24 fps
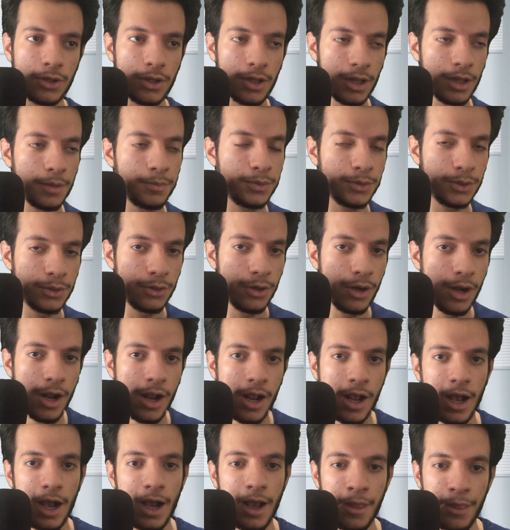help you.
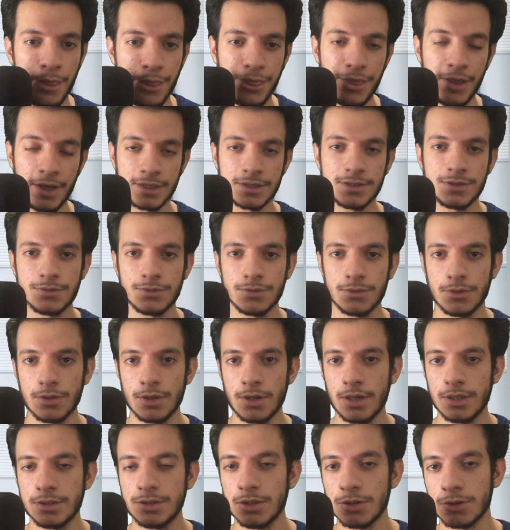And thanks for
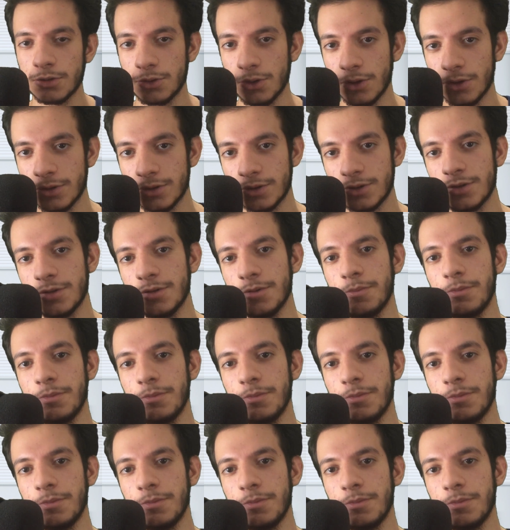watching. Don't